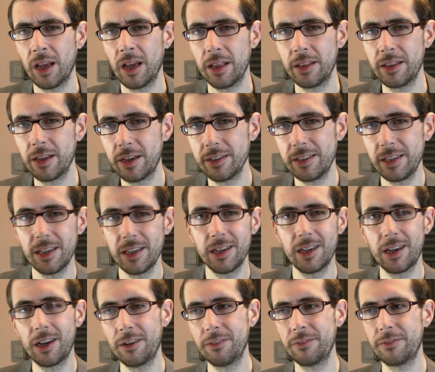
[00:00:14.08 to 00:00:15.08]
The idea
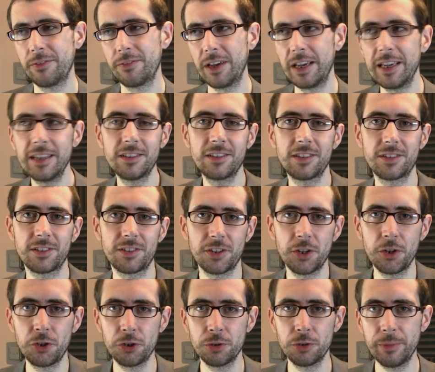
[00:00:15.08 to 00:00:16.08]
of, is
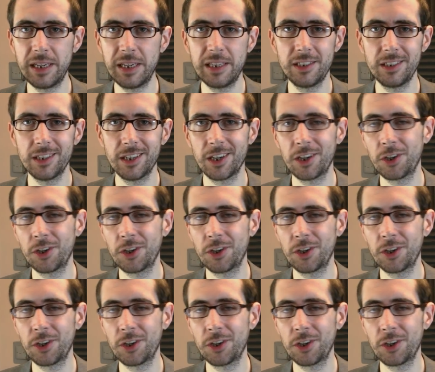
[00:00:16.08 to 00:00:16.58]
social media